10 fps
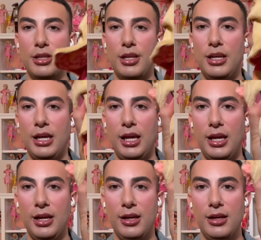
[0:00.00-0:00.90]
the
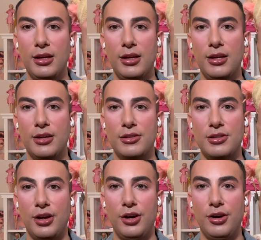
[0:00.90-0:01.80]
knee.
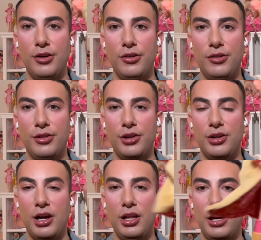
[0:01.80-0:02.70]
So they're
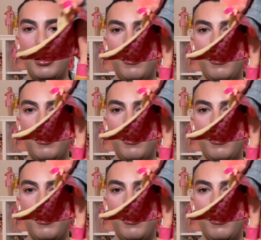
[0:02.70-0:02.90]
not like a